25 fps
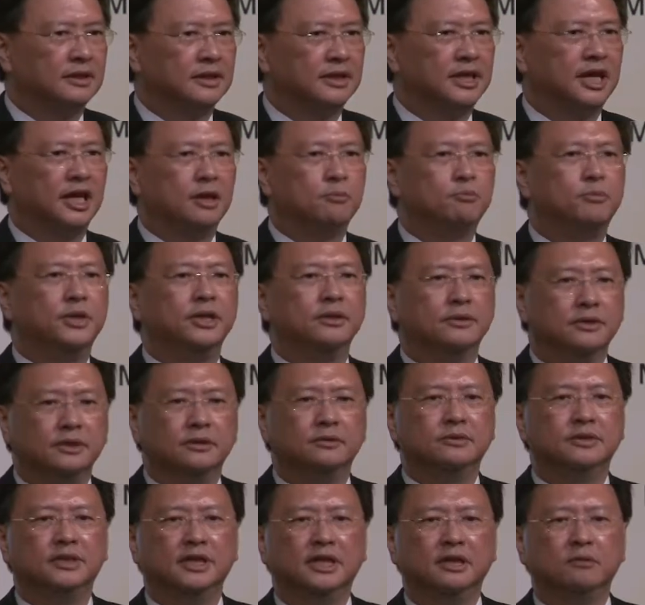They are built
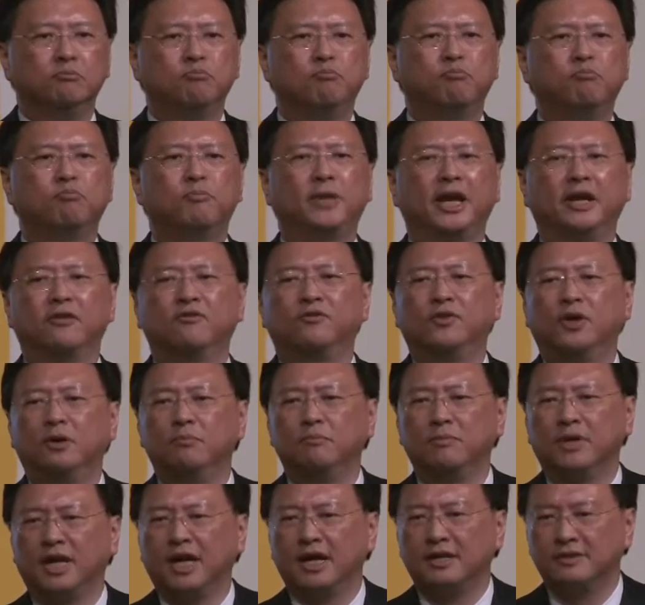using
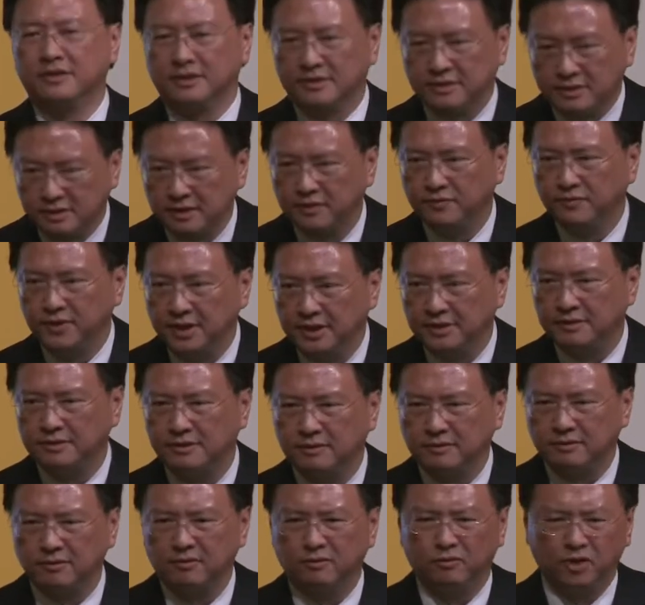platform as a service
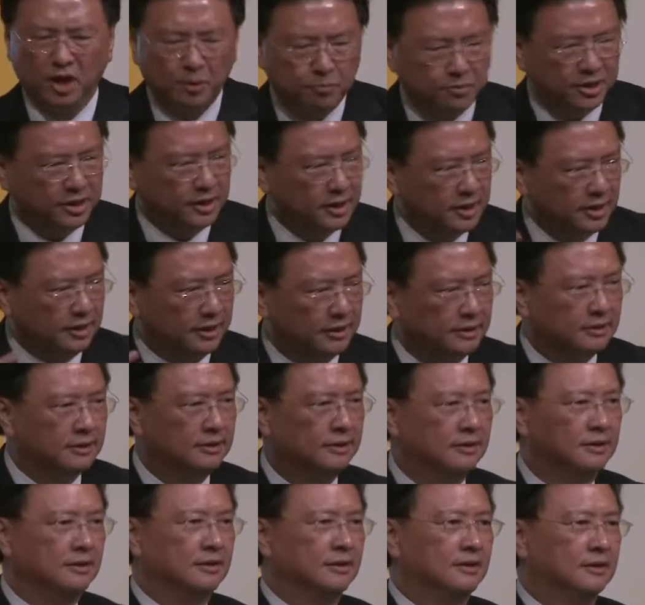rapidly.
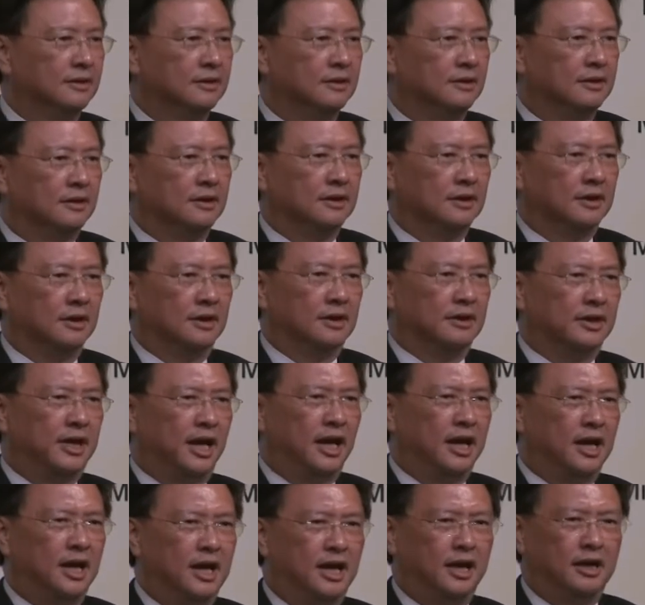
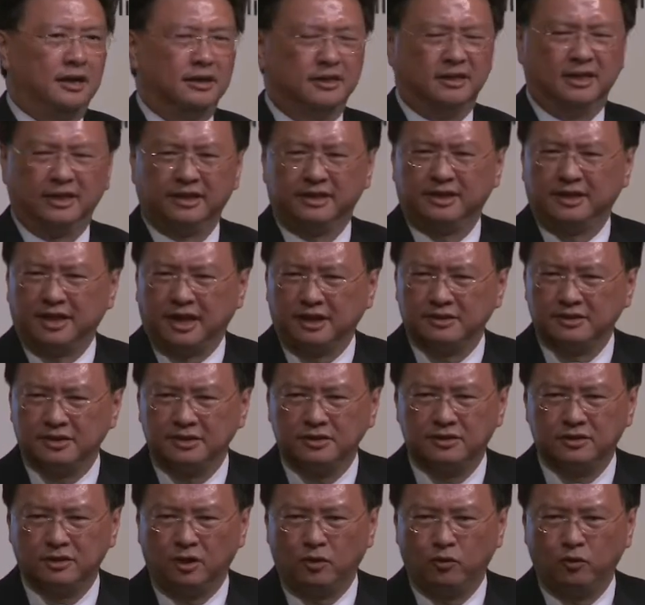There are a
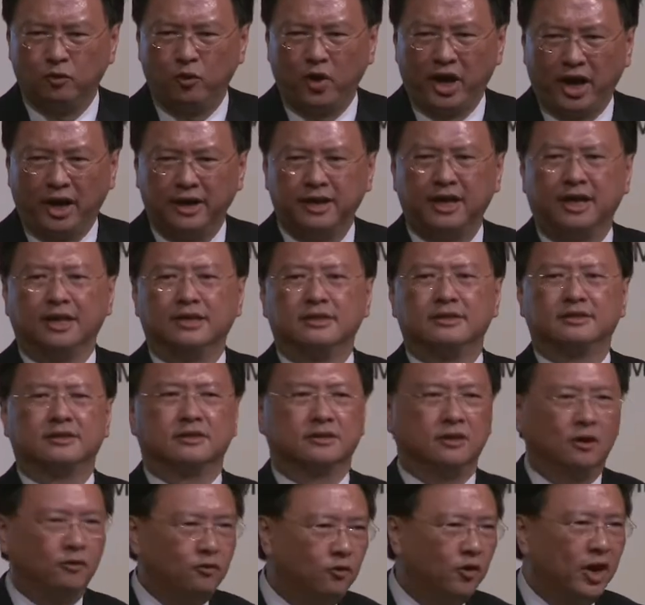dozen software, there's
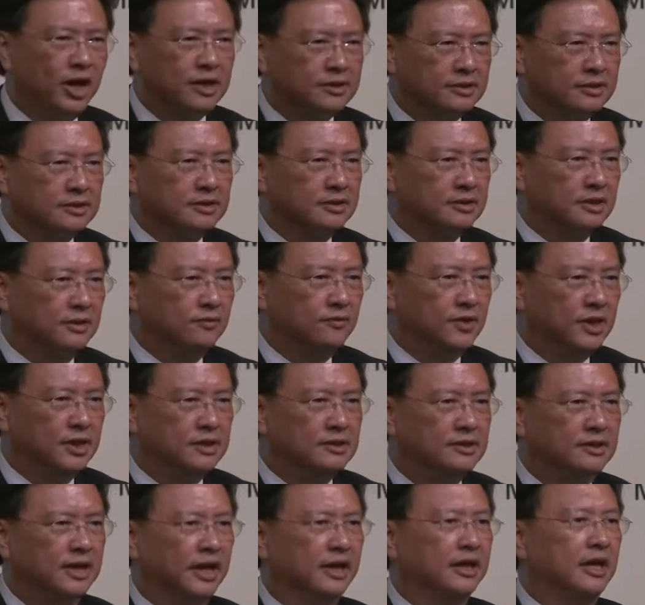software as a
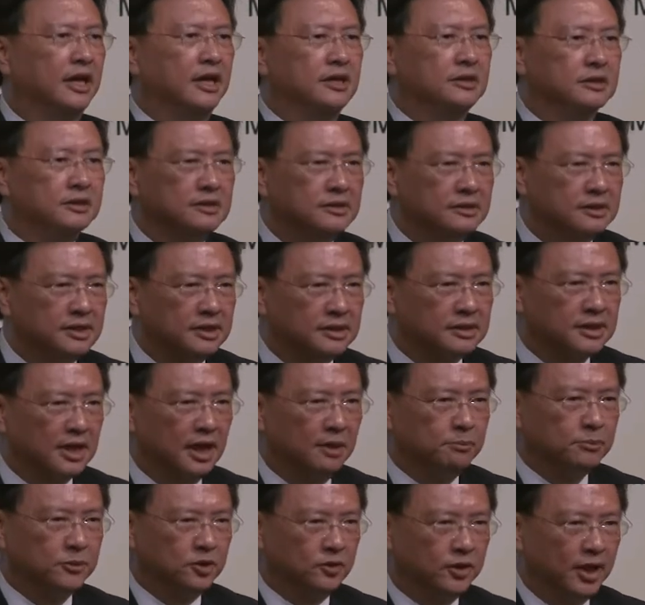service that agencies
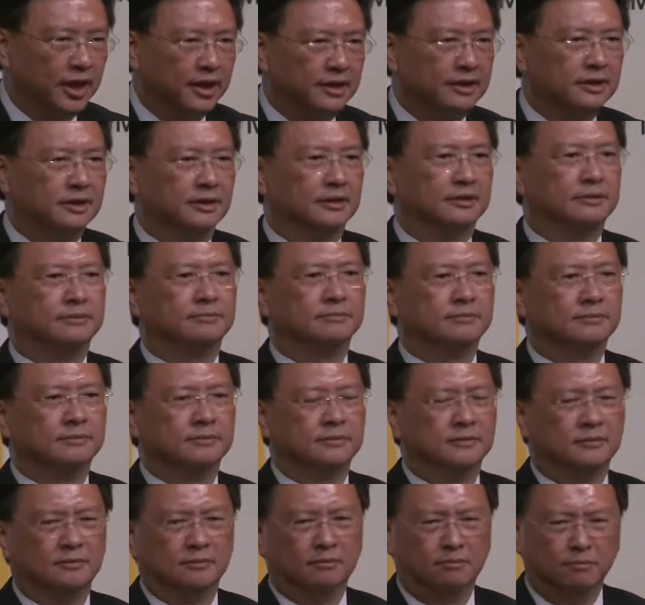come together.
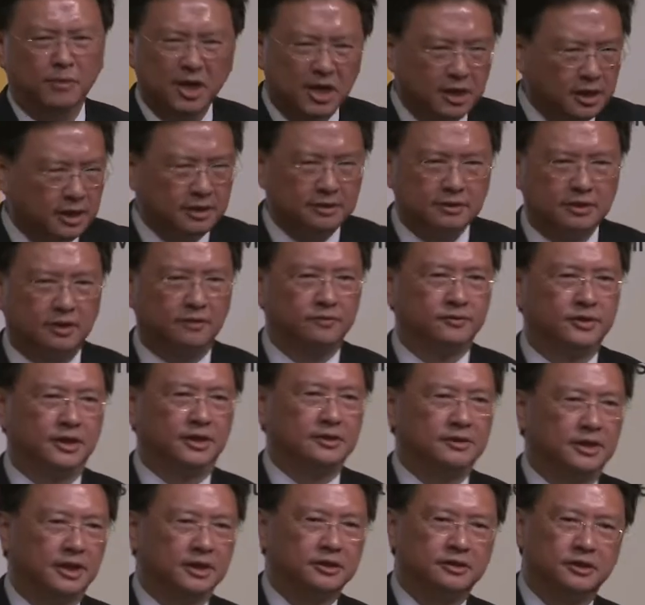Millions of
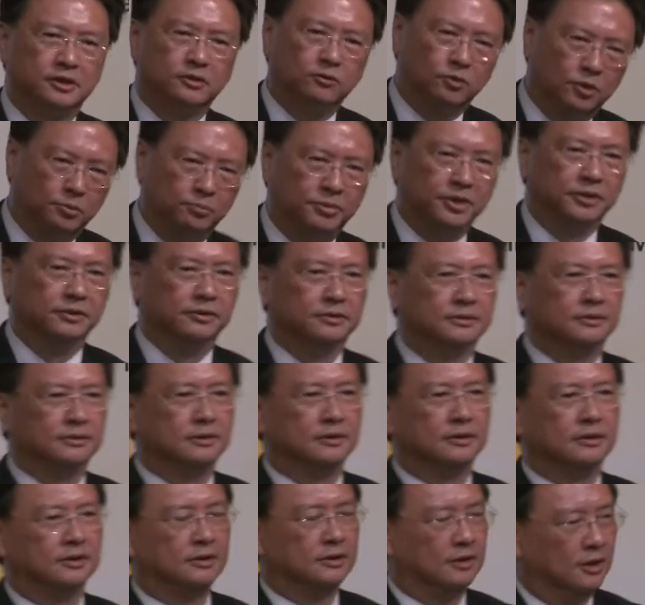transactions were built
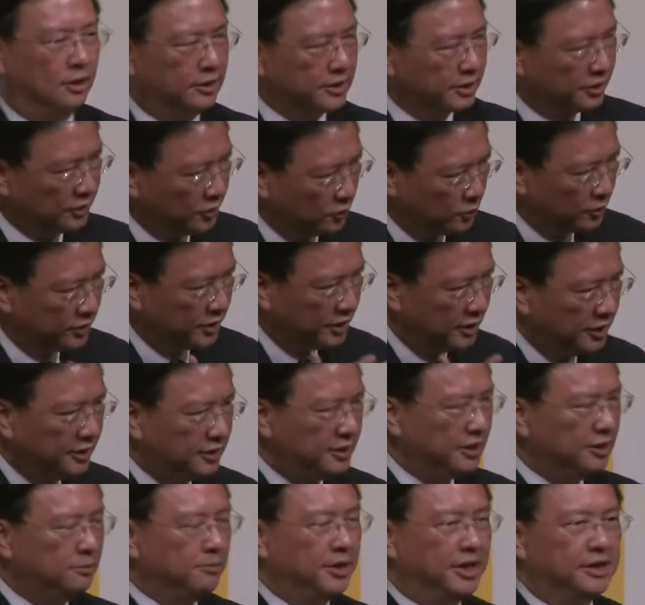on a
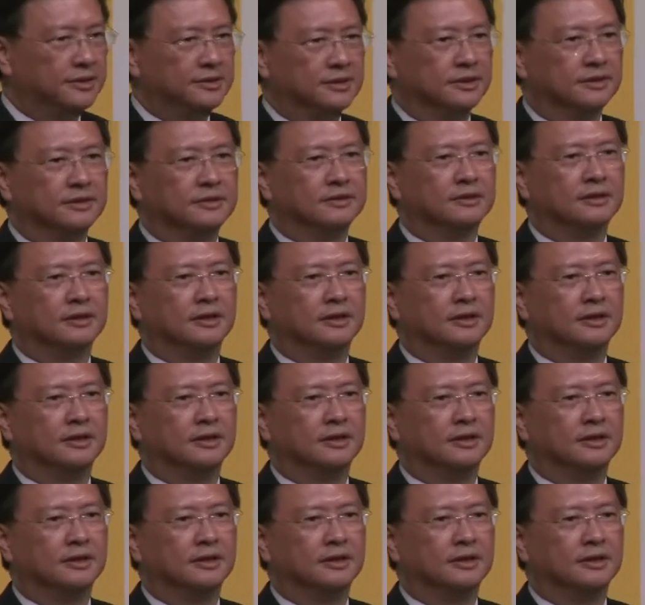utility basis.